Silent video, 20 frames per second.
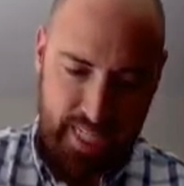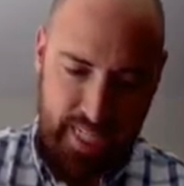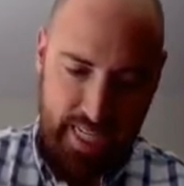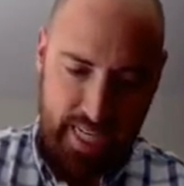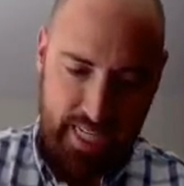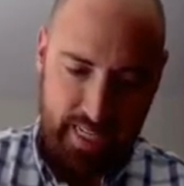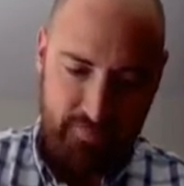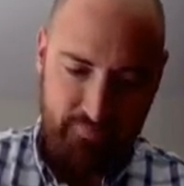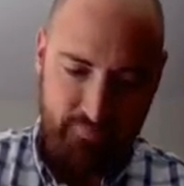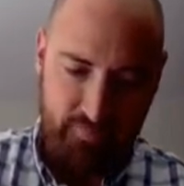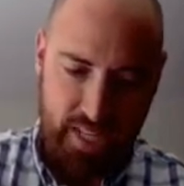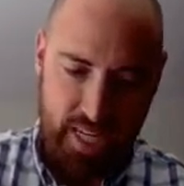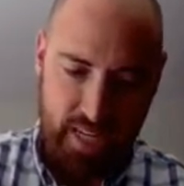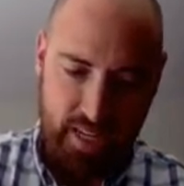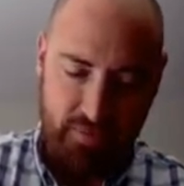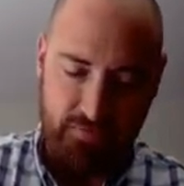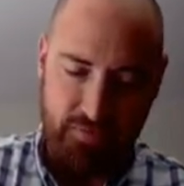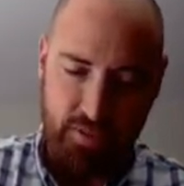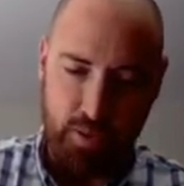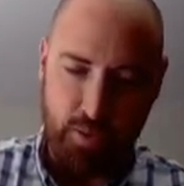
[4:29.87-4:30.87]
I
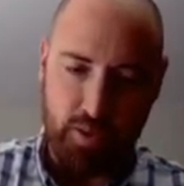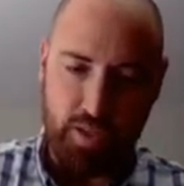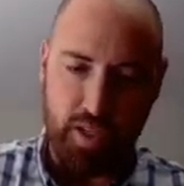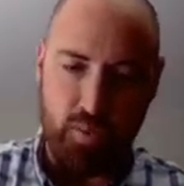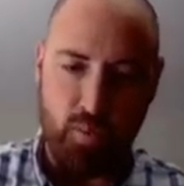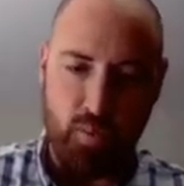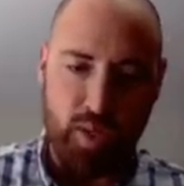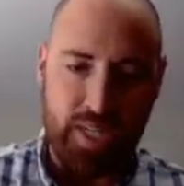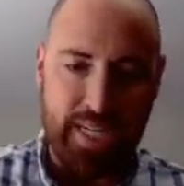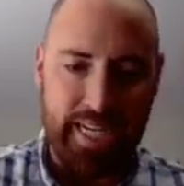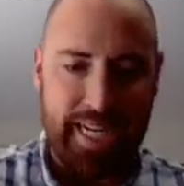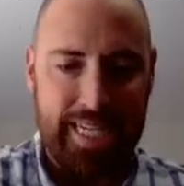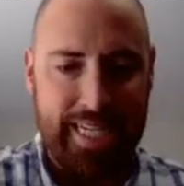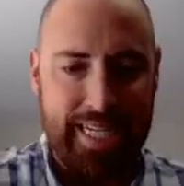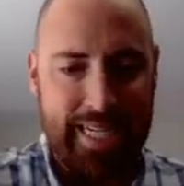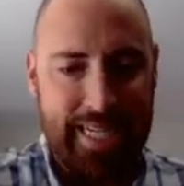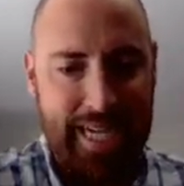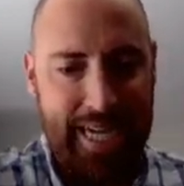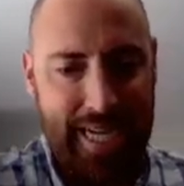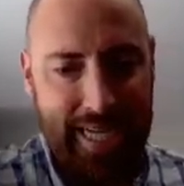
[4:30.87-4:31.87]
get confused on
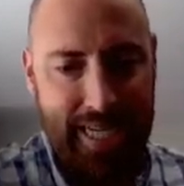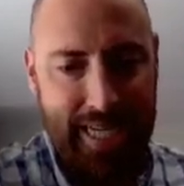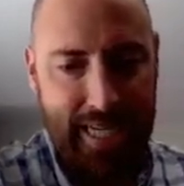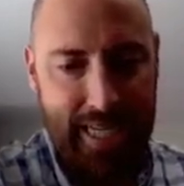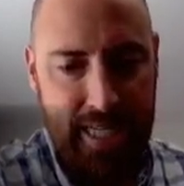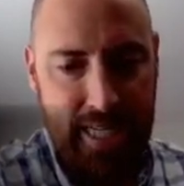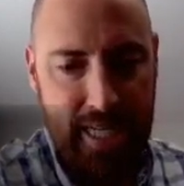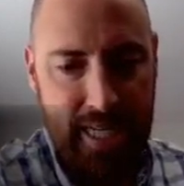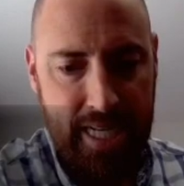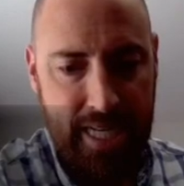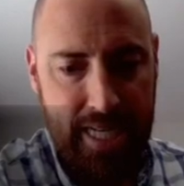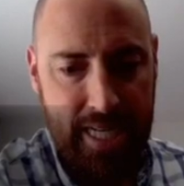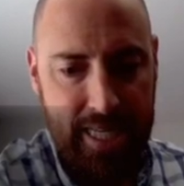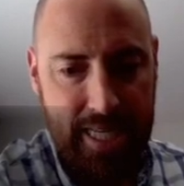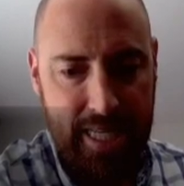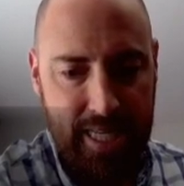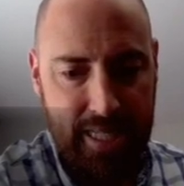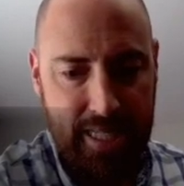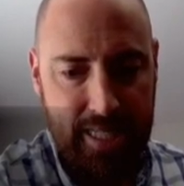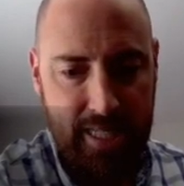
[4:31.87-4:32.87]
199 and uh, I
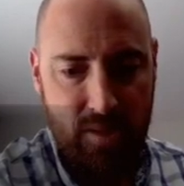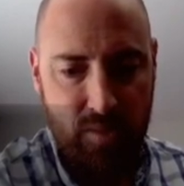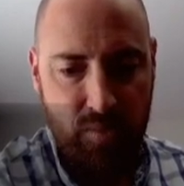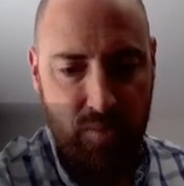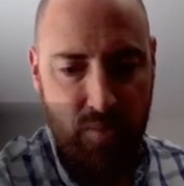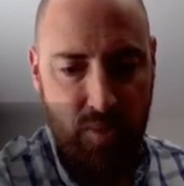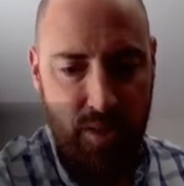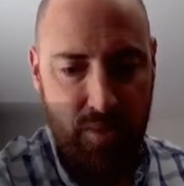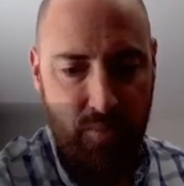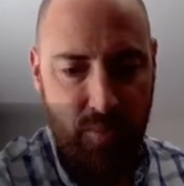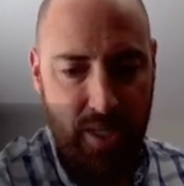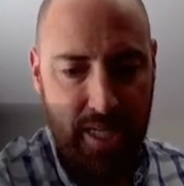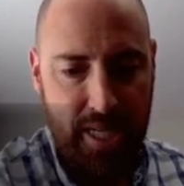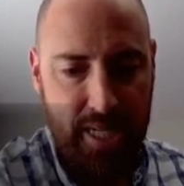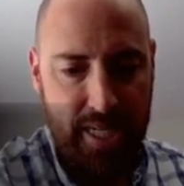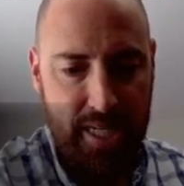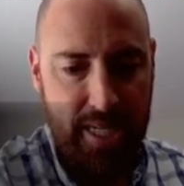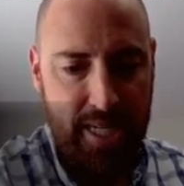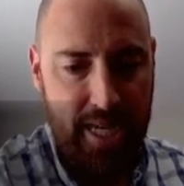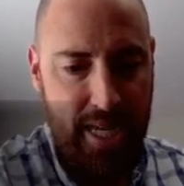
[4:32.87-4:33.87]
think it's, what,
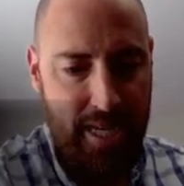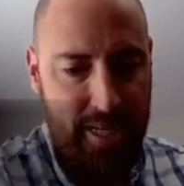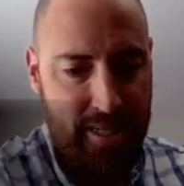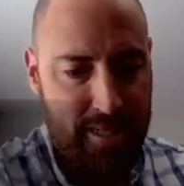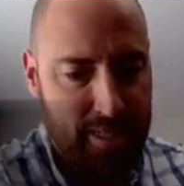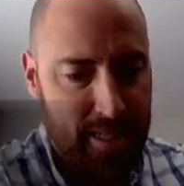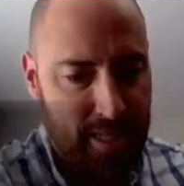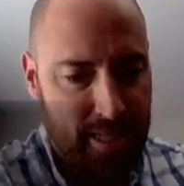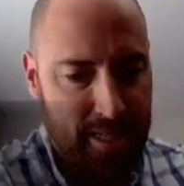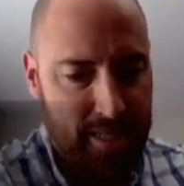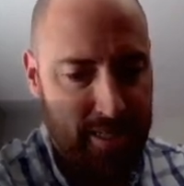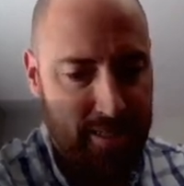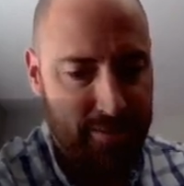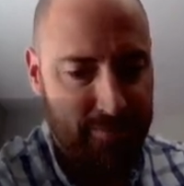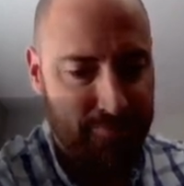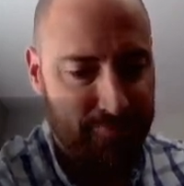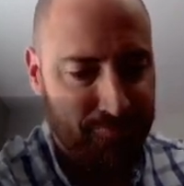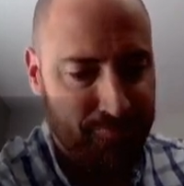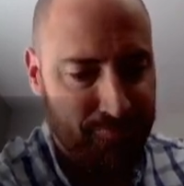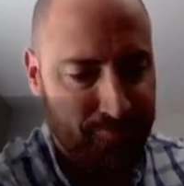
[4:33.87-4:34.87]
198?
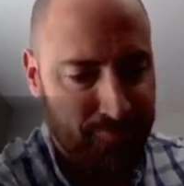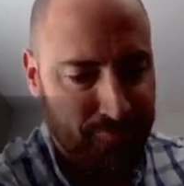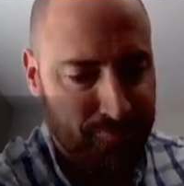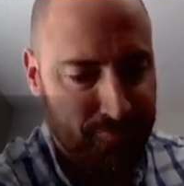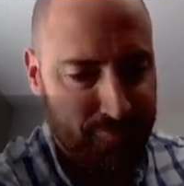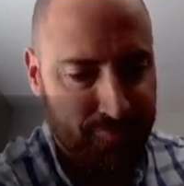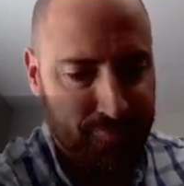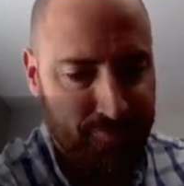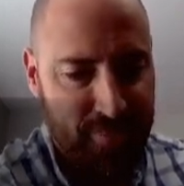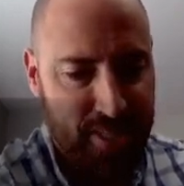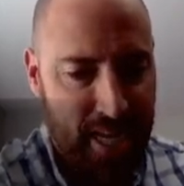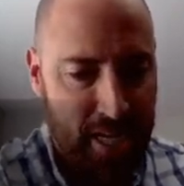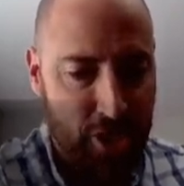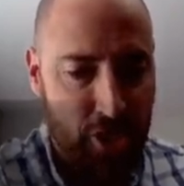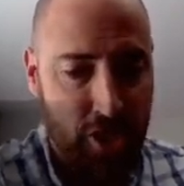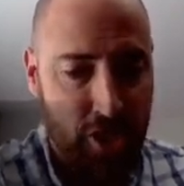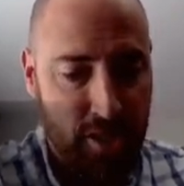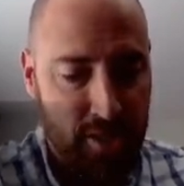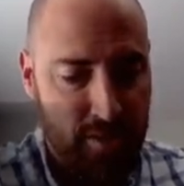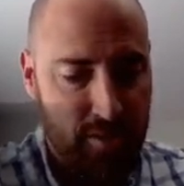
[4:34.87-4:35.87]
I
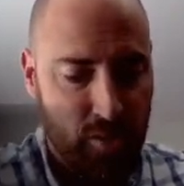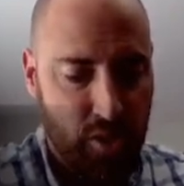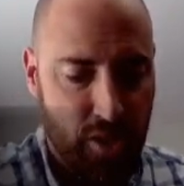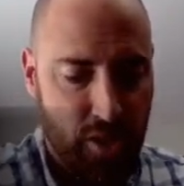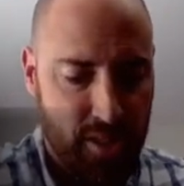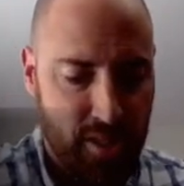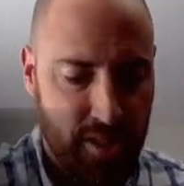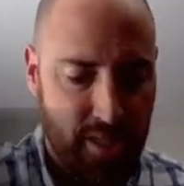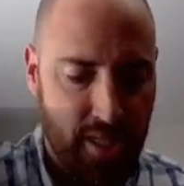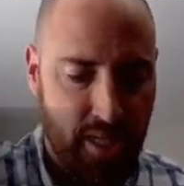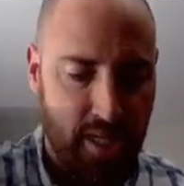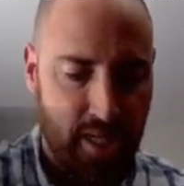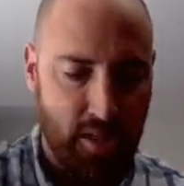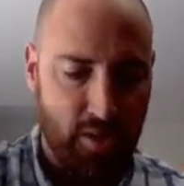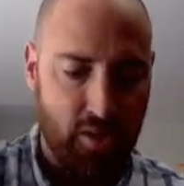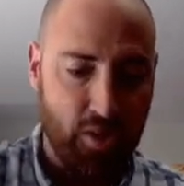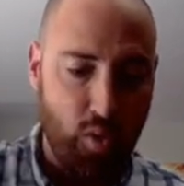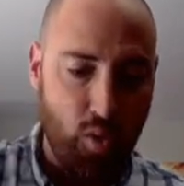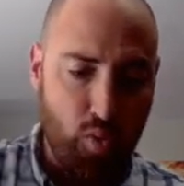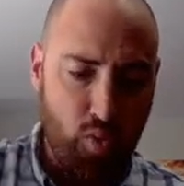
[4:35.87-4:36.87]
should have looked at the
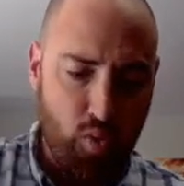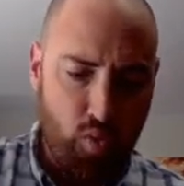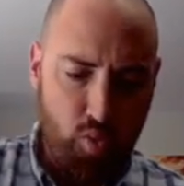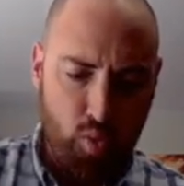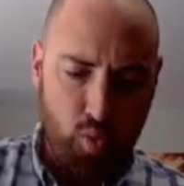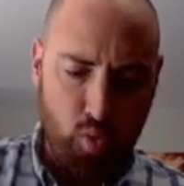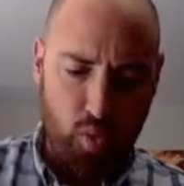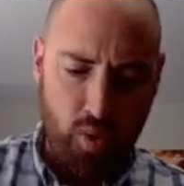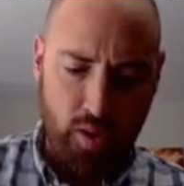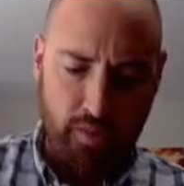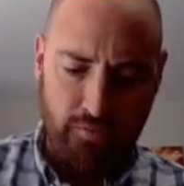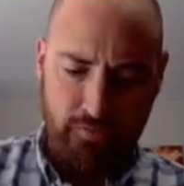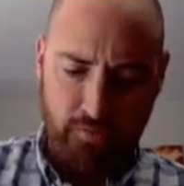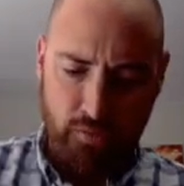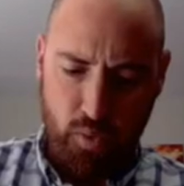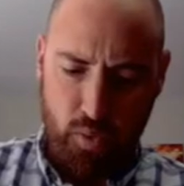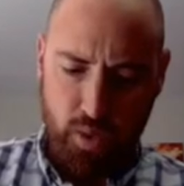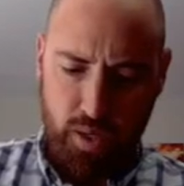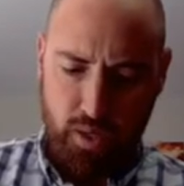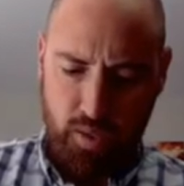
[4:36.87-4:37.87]
colors. Ooh, a
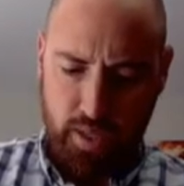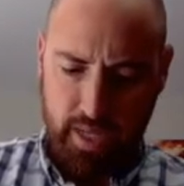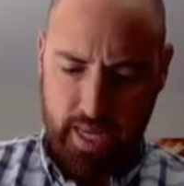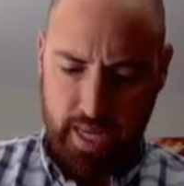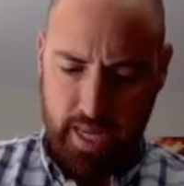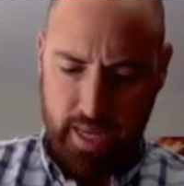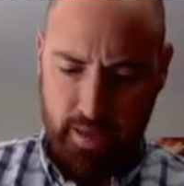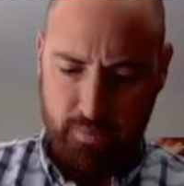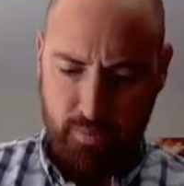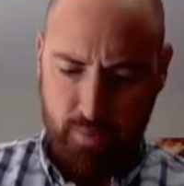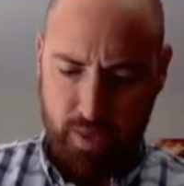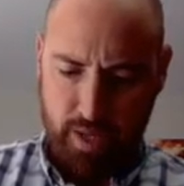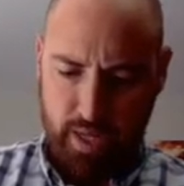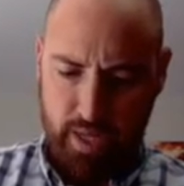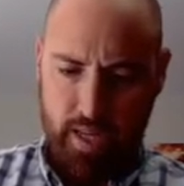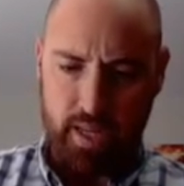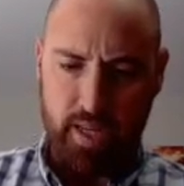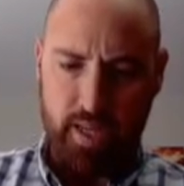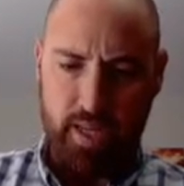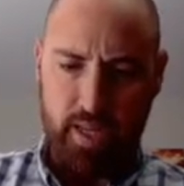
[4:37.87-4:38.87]
foil emery.